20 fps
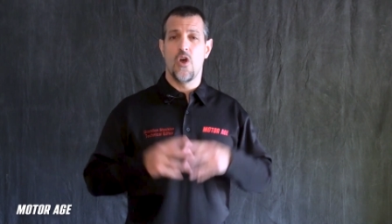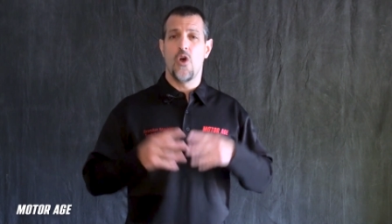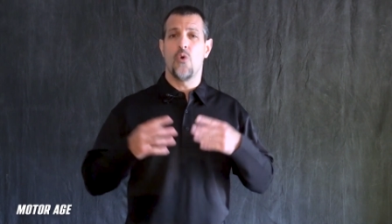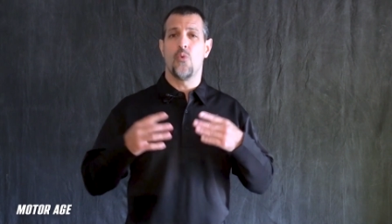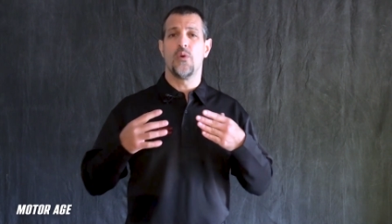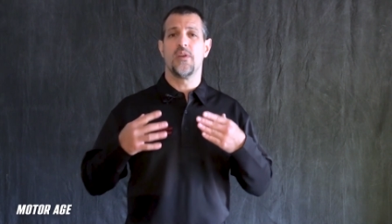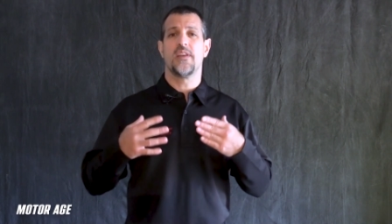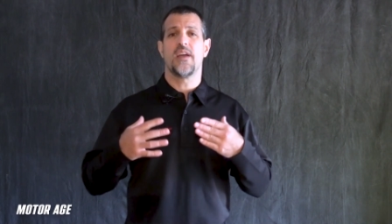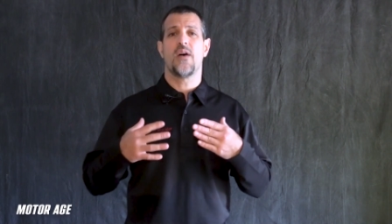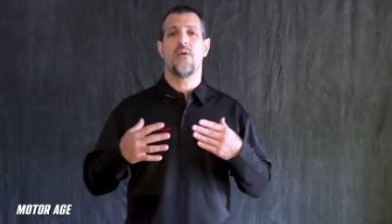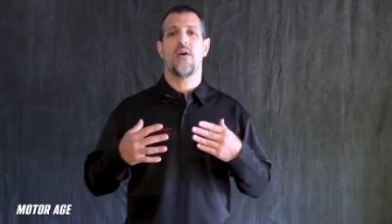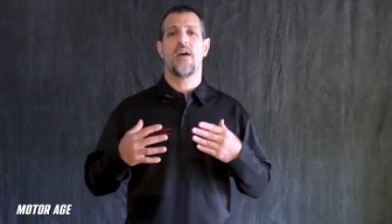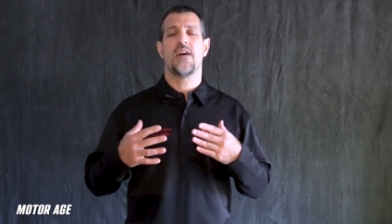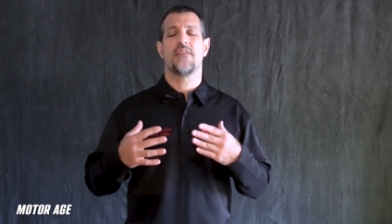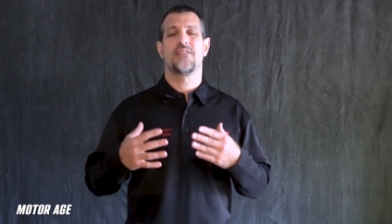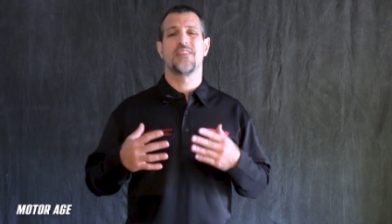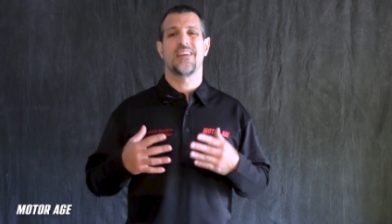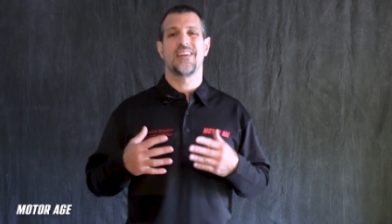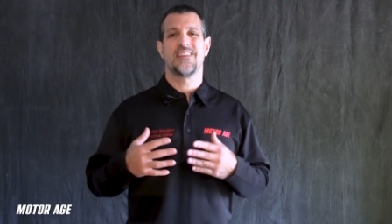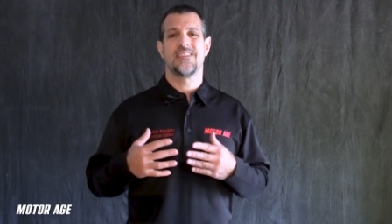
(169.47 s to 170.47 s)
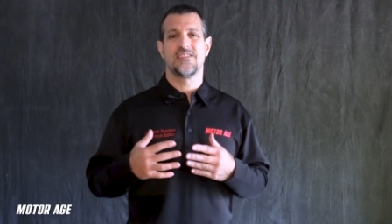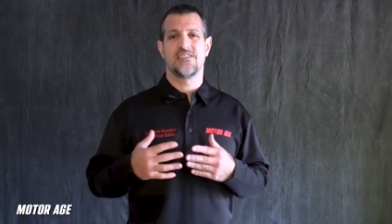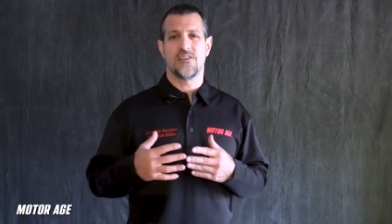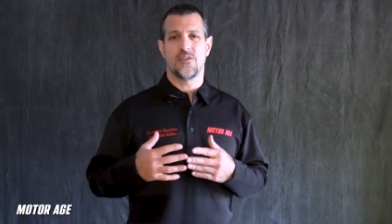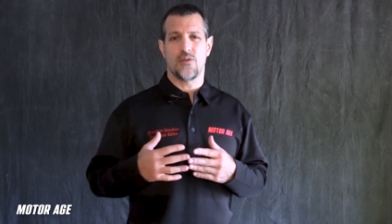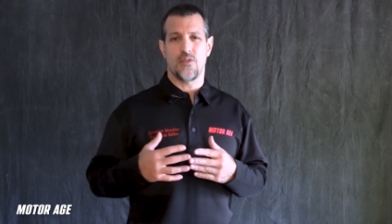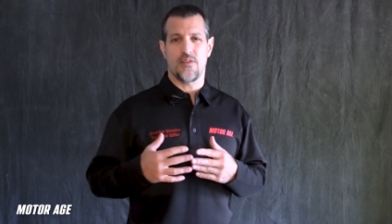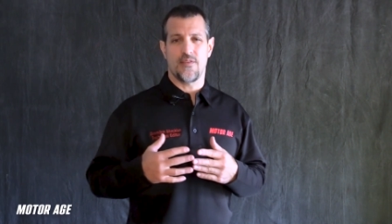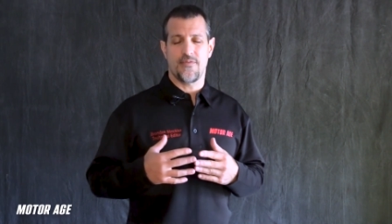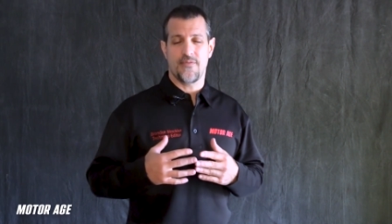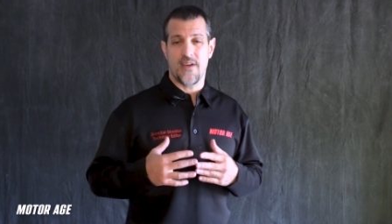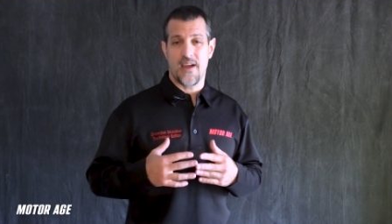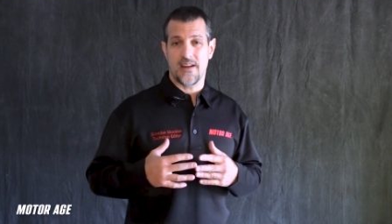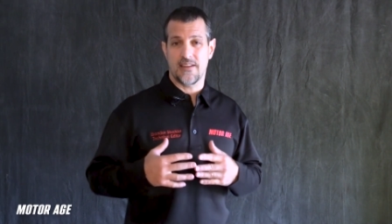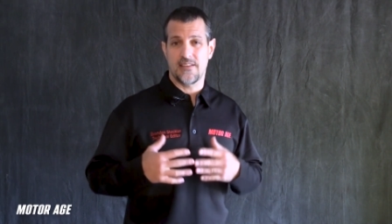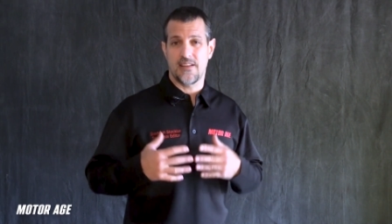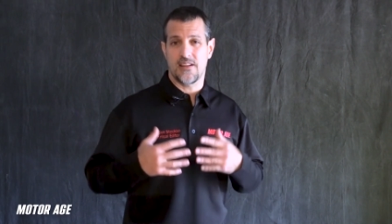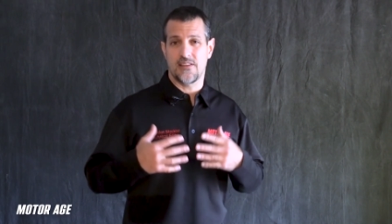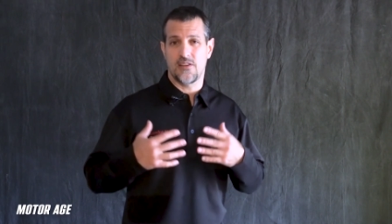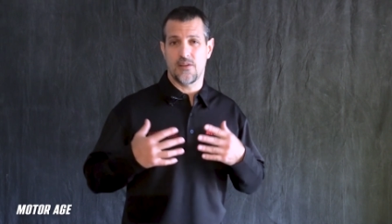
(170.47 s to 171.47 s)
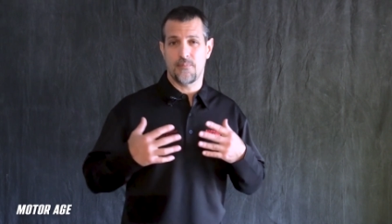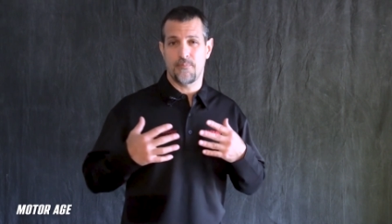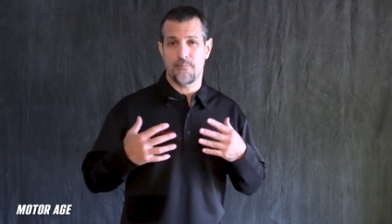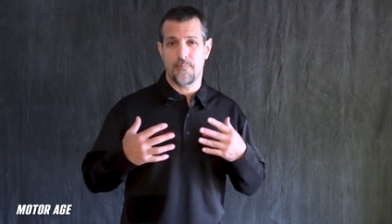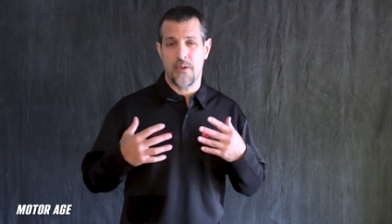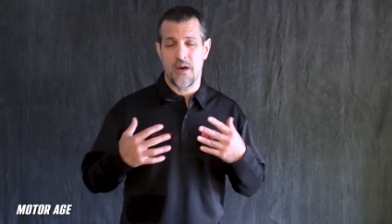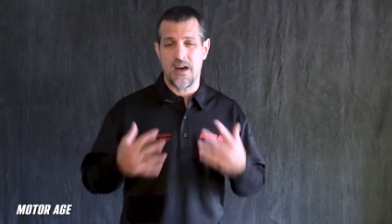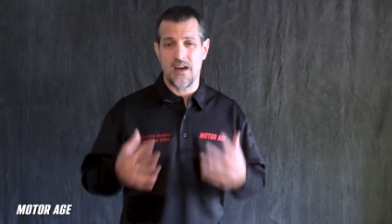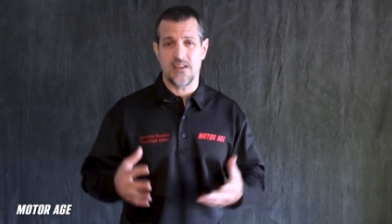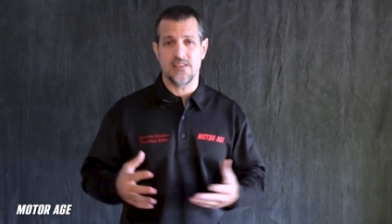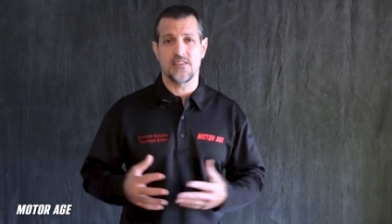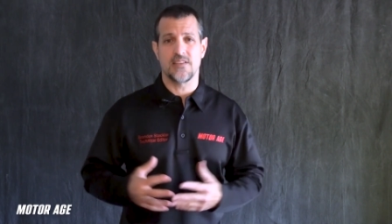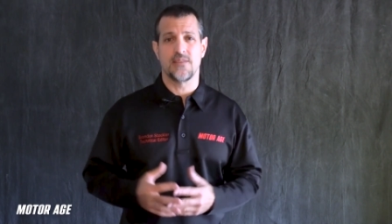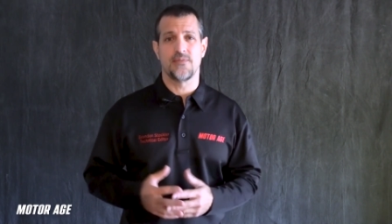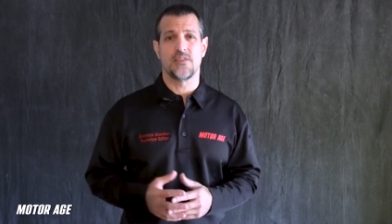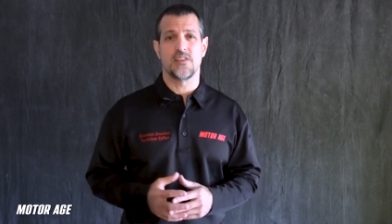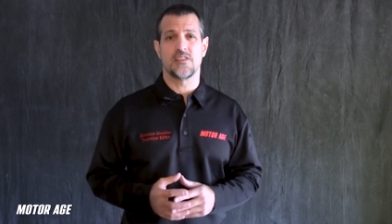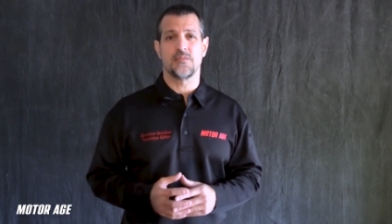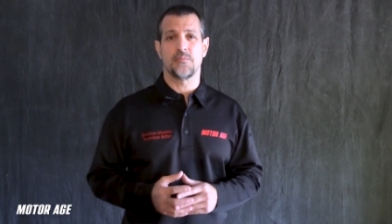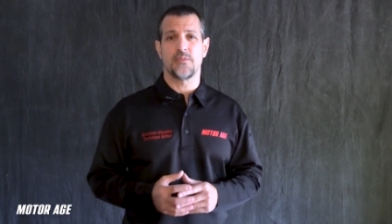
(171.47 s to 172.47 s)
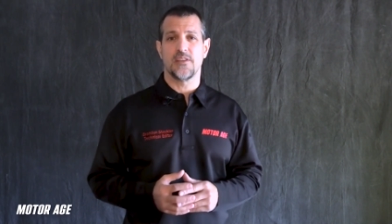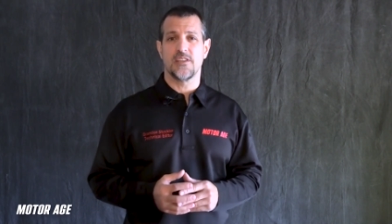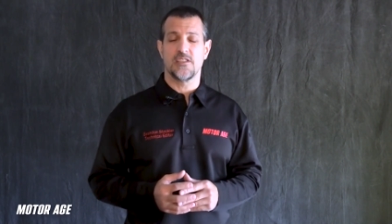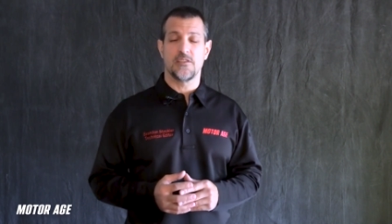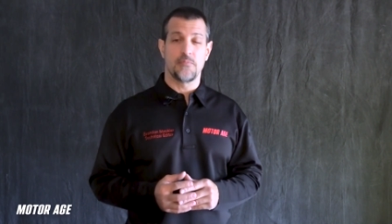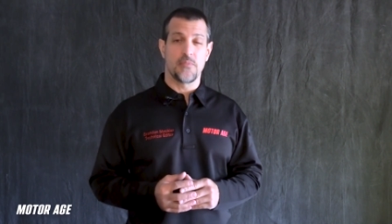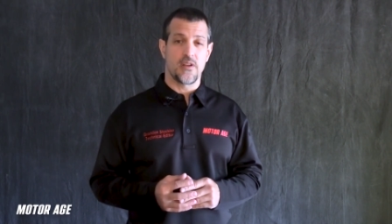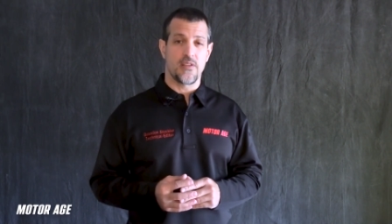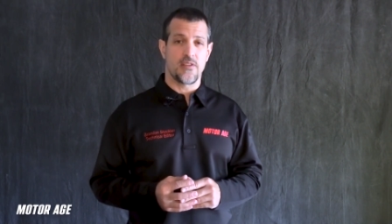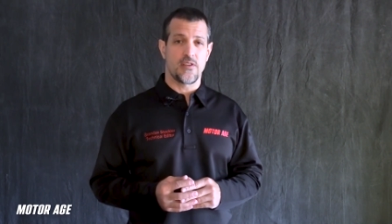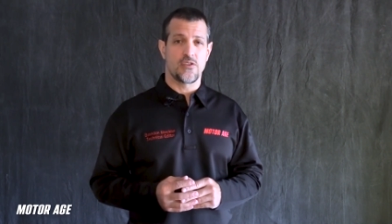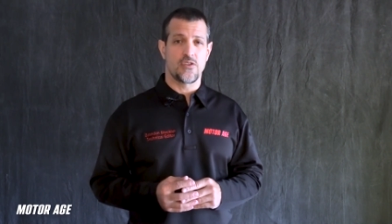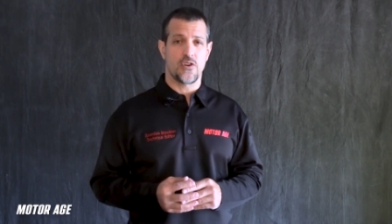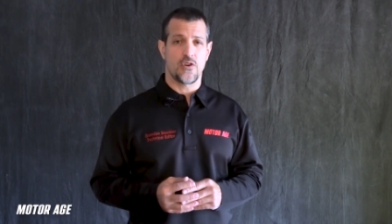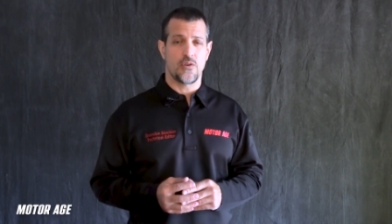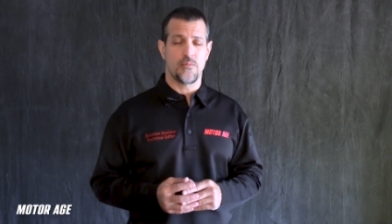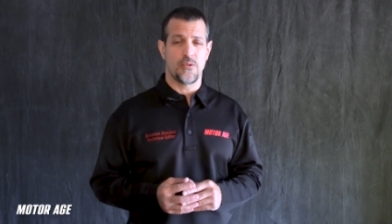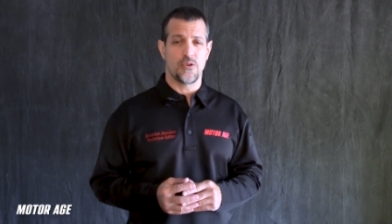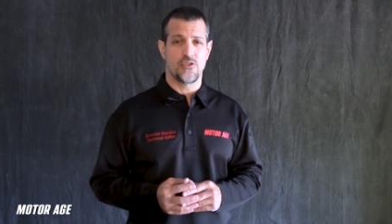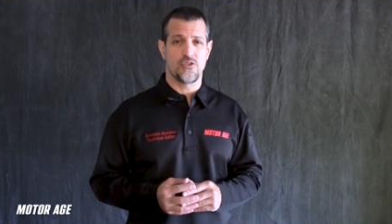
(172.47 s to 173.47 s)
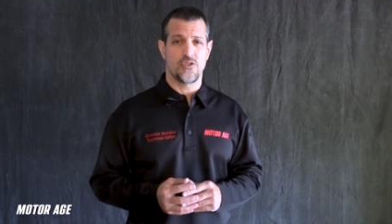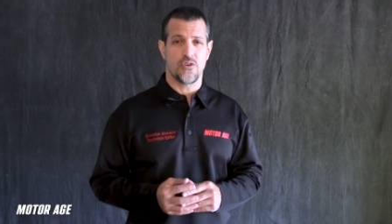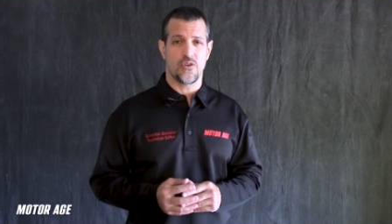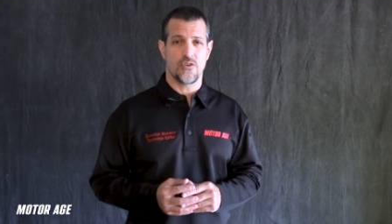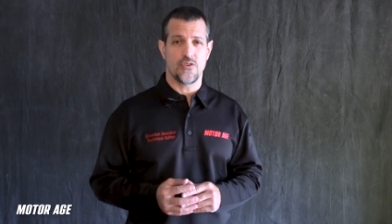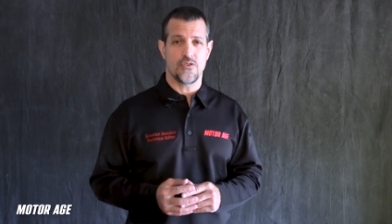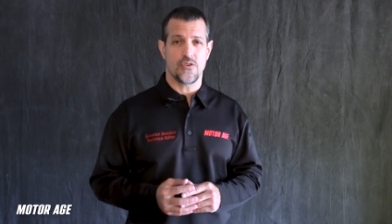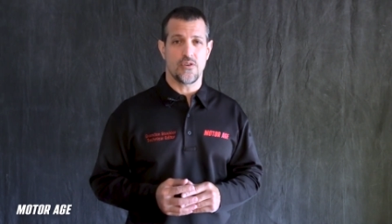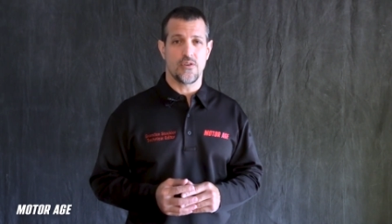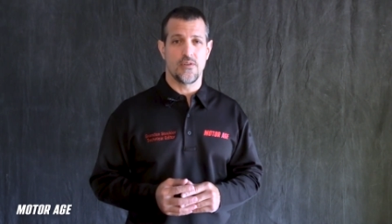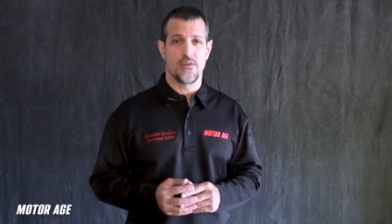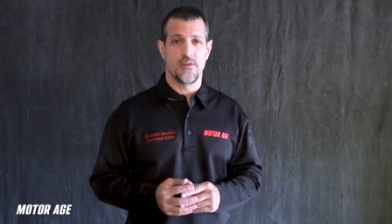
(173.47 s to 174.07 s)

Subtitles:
we now have to consider the fact that the positive displacement of the turbocharger